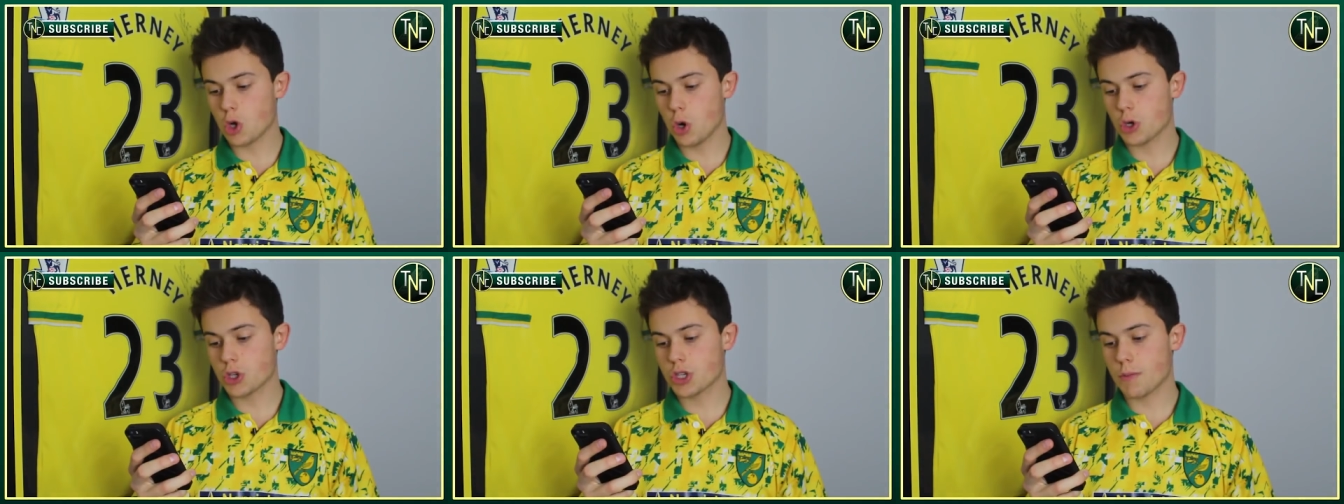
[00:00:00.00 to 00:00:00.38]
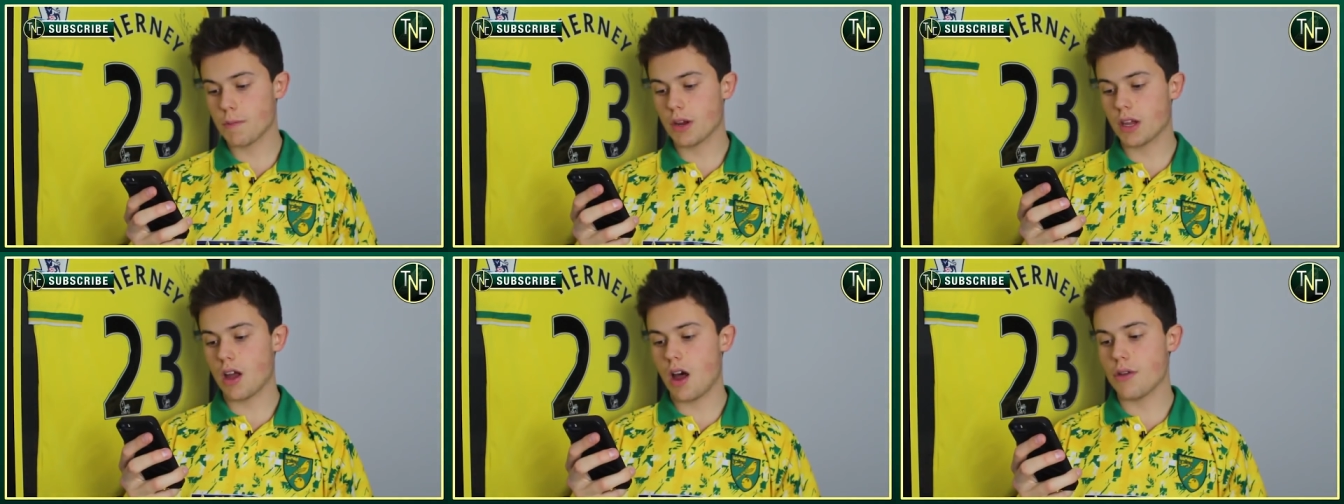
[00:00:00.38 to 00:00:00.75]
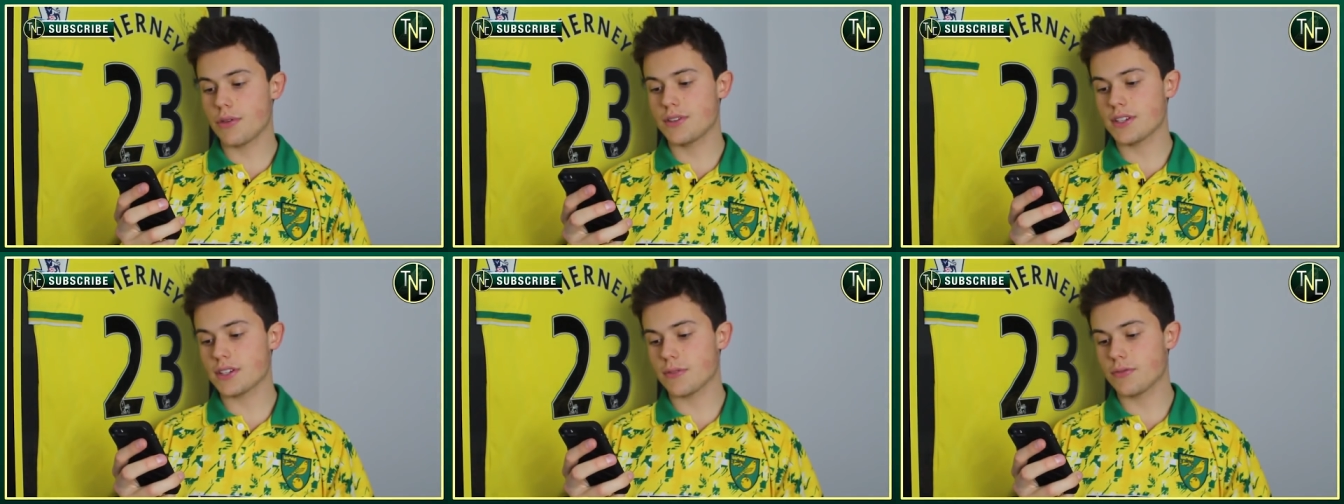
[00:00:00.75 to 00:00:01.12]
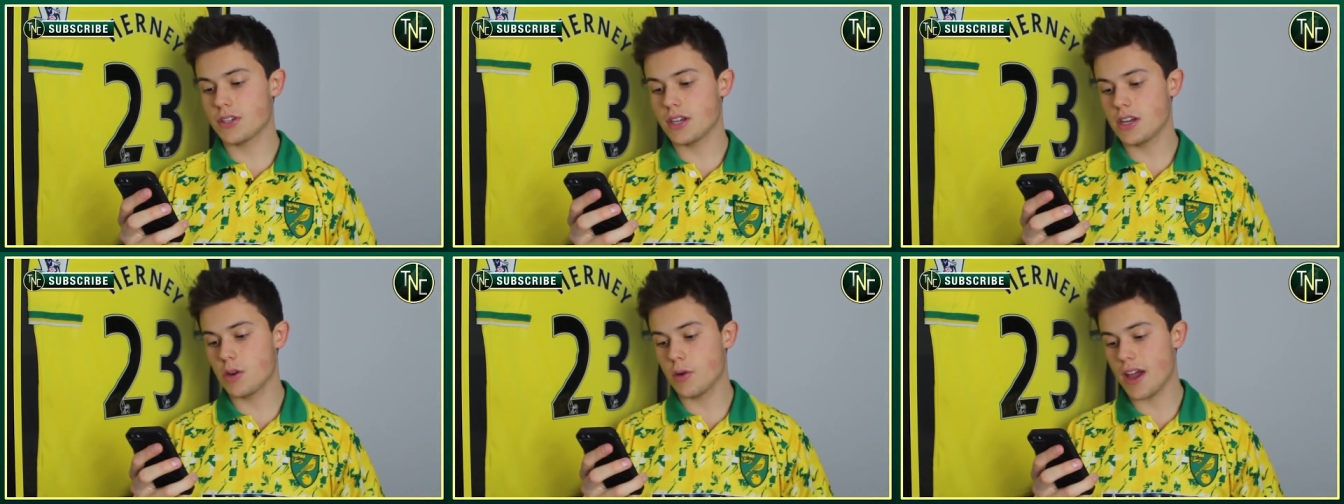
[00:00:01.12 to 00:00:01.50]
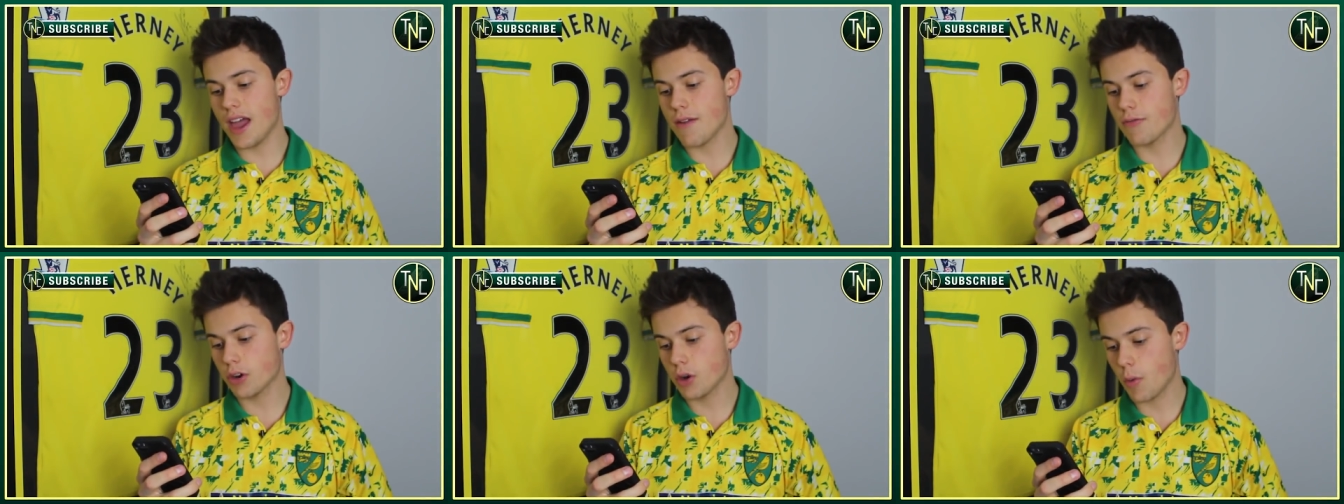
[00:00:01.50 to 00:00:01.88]
Josh McCarthy says, I've seen you
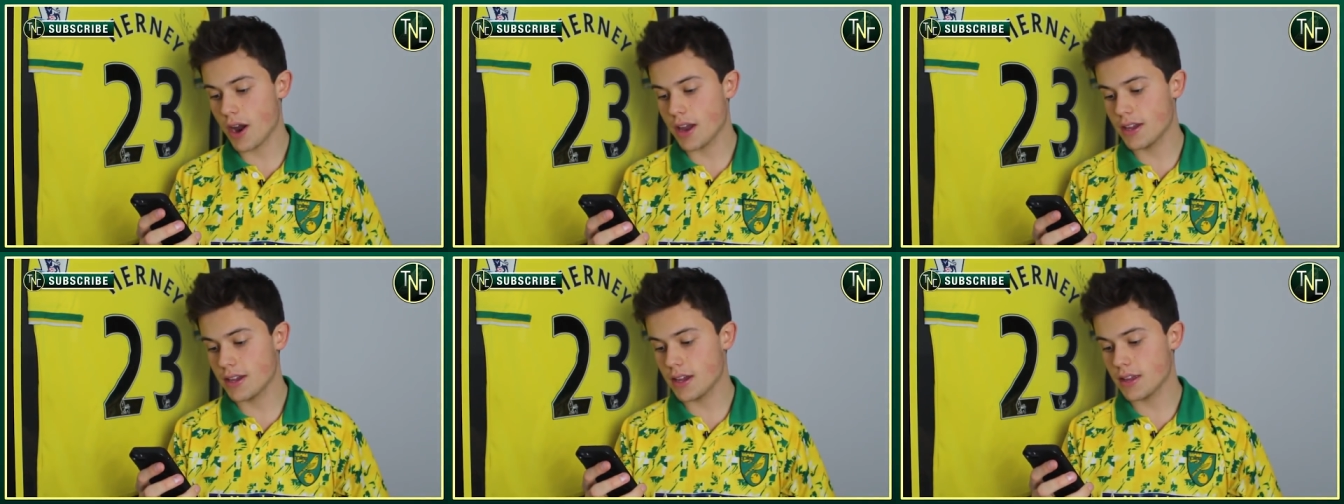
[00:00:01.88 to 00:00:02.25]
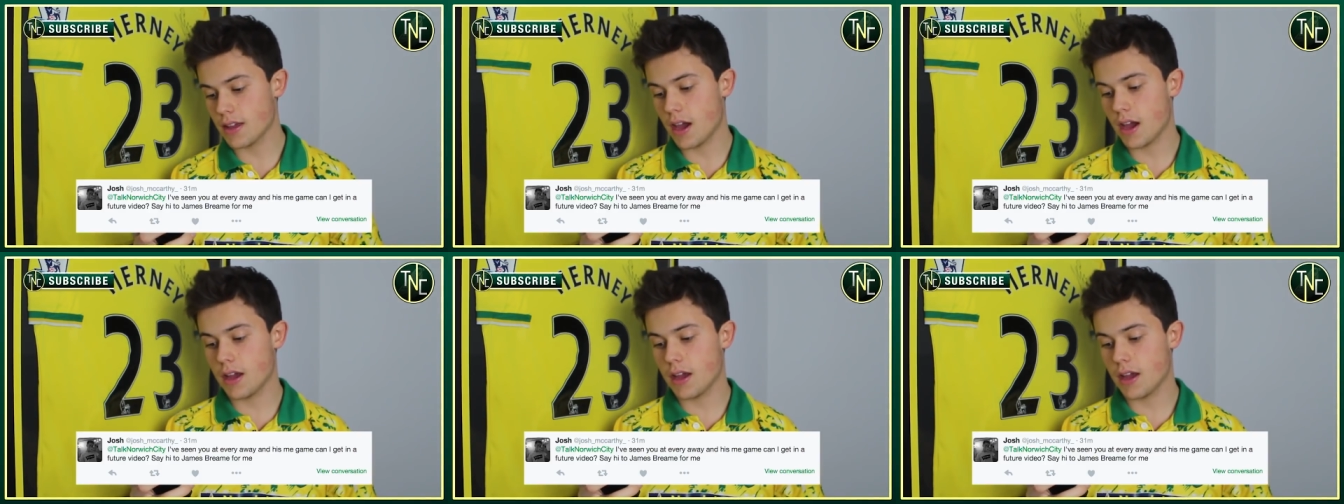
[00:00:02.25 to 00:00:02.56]
at every away